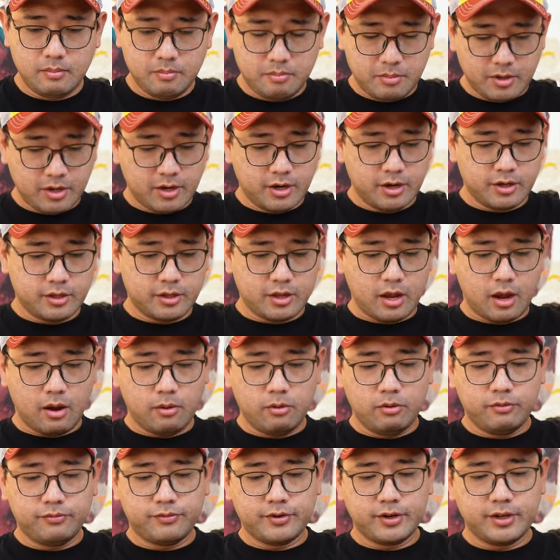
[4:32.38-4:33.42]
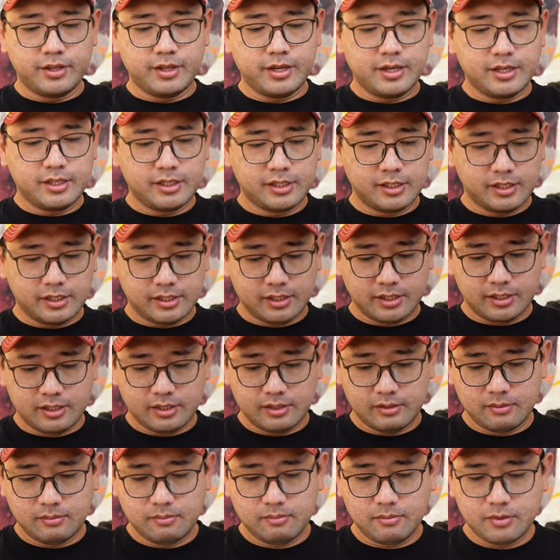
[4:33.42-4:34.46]
bigger towel for this
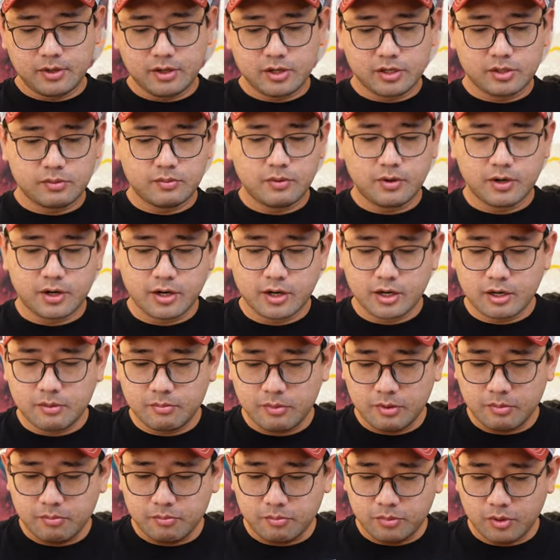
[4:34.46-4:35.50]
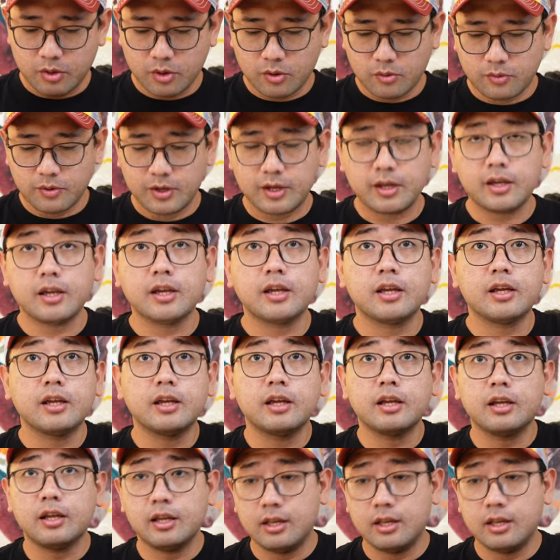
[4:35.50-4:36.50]
because we're gonna be blowing